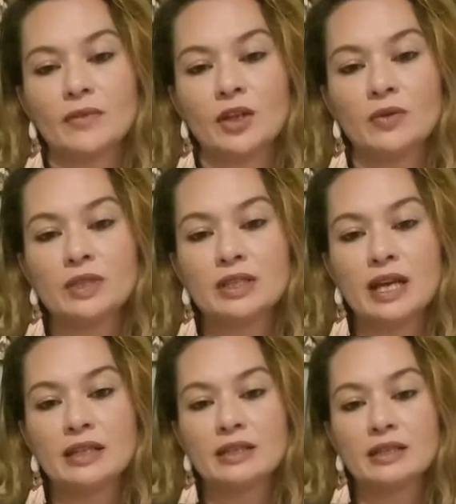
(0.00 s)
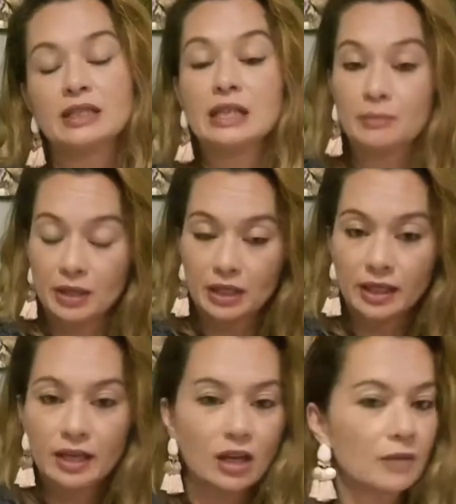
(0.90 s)
You know, as
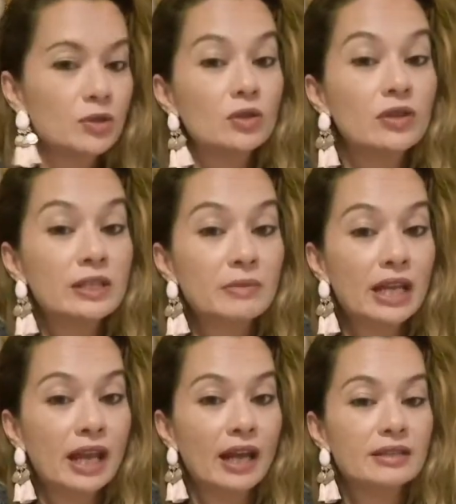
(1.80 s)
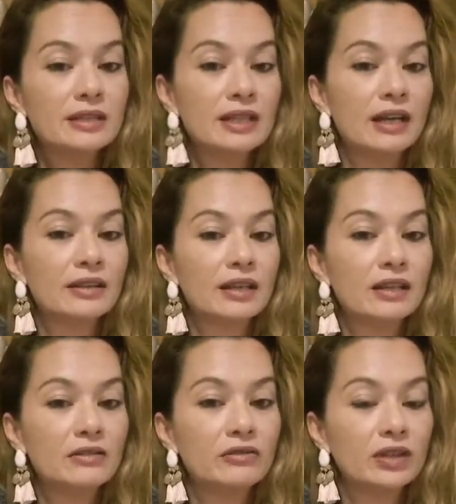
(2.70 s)
typically, like I'm sure there's many Cancers out there that